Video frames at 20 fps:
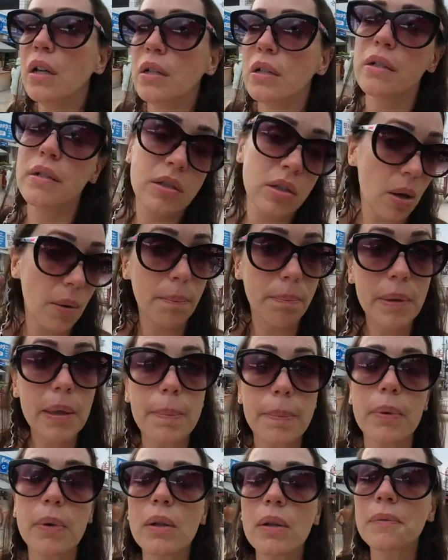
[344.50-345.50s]
some
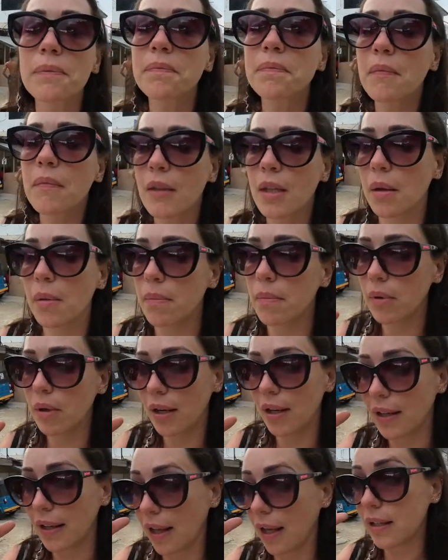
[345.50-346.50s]
people.
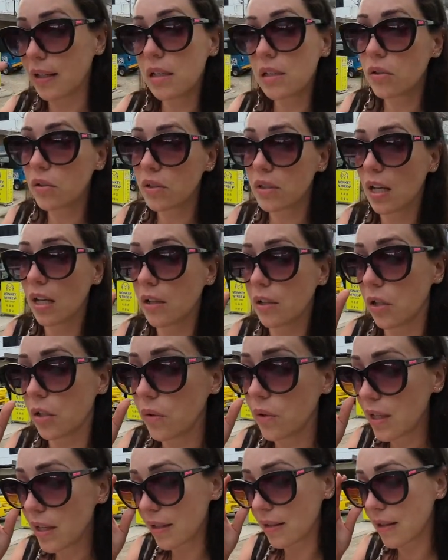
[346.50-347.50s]
But I need to tell you
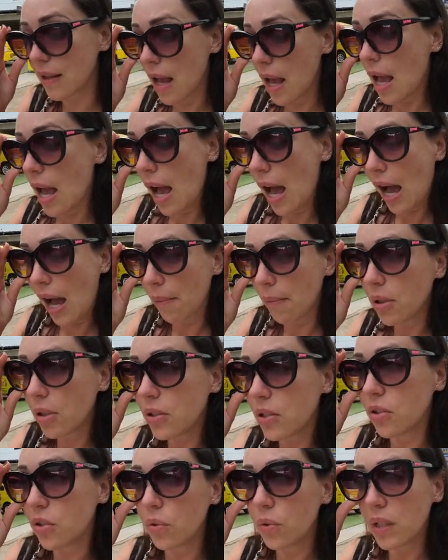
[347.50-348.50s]
this, I'm
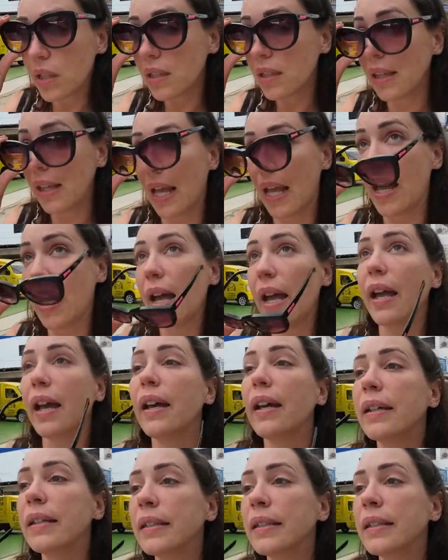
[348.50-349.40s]
not doing the